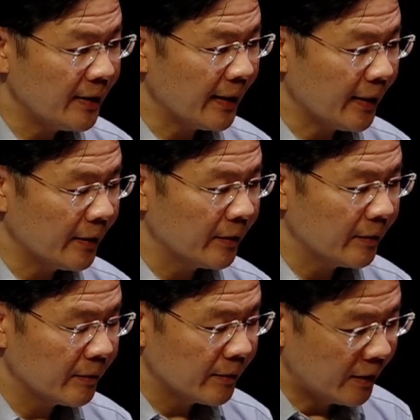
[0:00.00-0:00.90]
that can
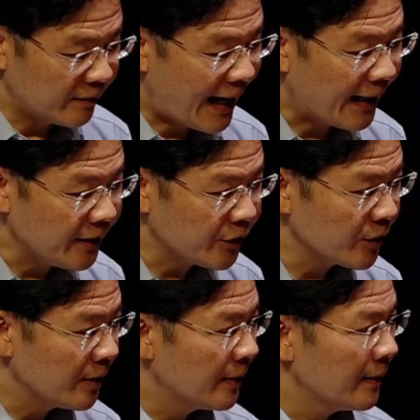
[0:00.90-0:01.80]
arise,
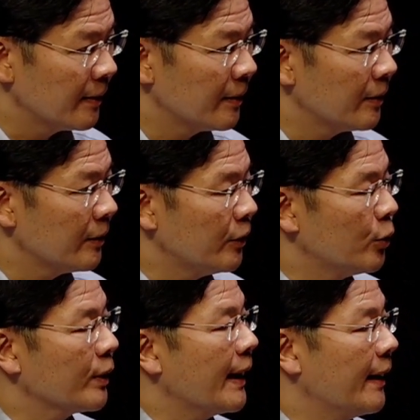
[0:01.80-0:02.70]

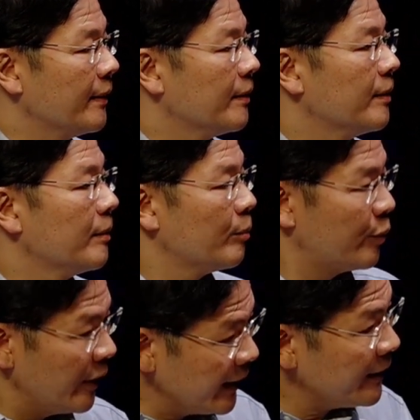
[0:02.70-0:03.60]
you can
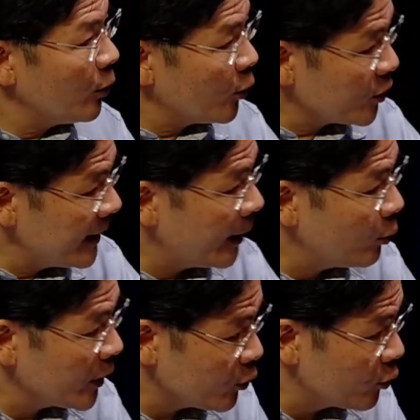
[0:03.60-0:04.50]
bring those
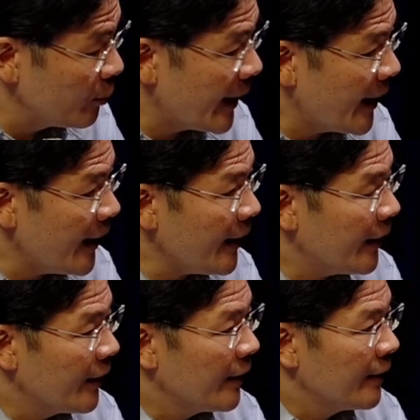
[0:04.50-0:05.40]
networks to bear
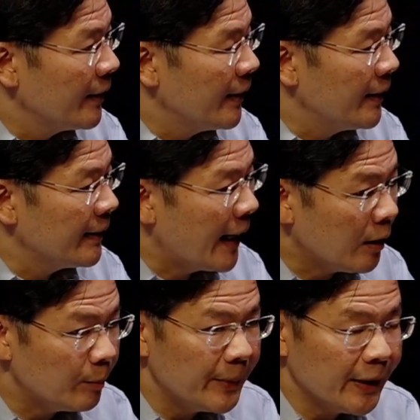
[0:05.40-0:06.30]
in
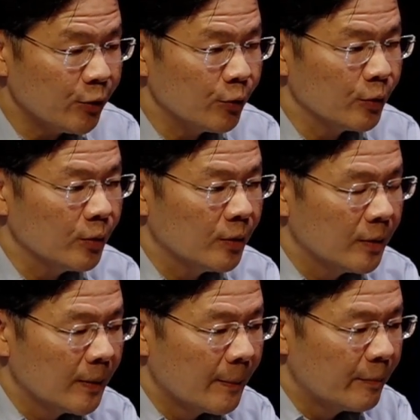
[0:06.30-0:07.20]
helping to
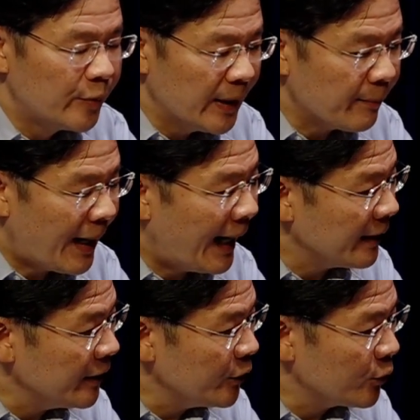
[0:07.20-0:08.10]
bring
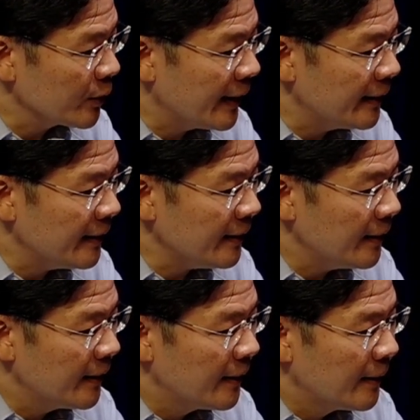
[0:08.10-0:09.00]
parties together,
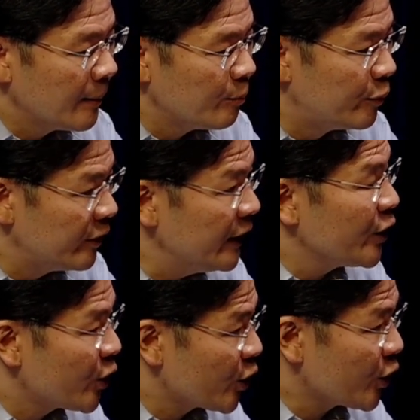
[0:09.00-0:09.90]

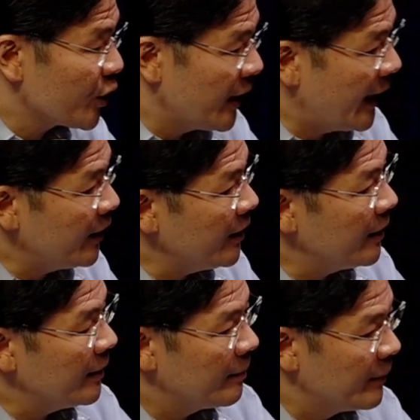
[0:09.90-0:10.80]
bridge
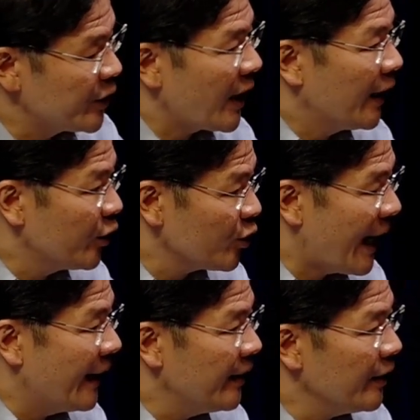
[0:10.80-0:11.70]
any
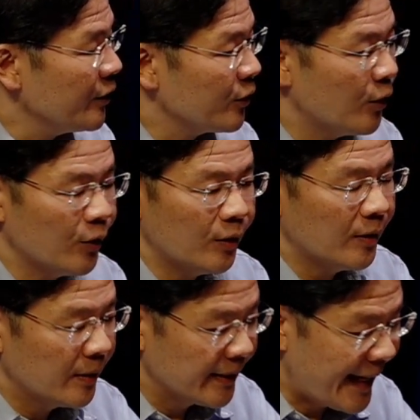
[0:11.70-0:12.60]
misunderstandings or
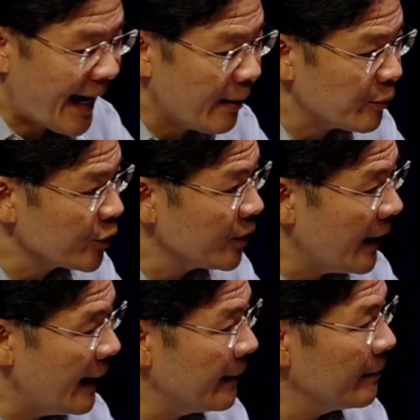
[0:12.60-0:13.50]
gaps,
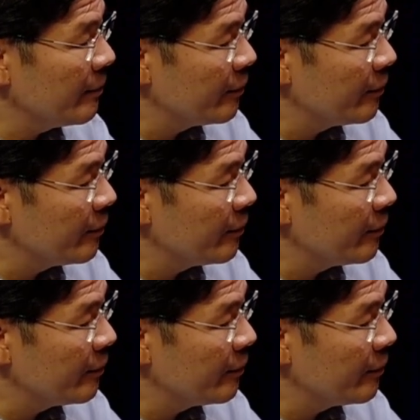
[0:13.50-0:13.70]
and